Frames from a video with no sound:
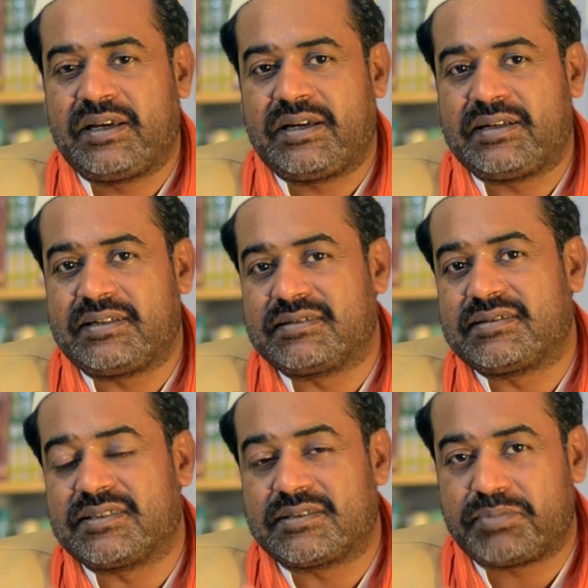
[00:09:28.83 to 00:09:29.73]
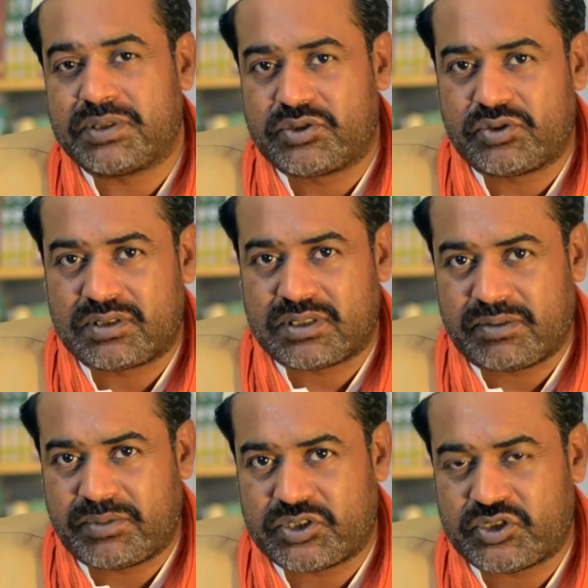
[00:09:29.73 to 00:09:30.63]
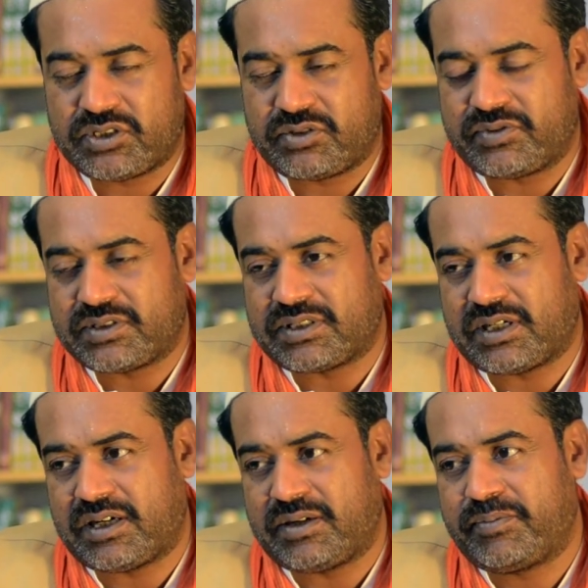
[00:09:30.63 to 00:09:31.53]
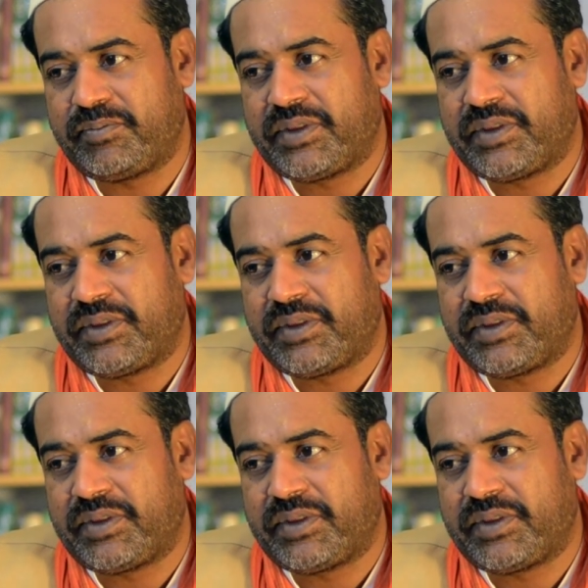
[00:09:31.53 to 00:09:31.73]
It is the spiritual dimension of Islam,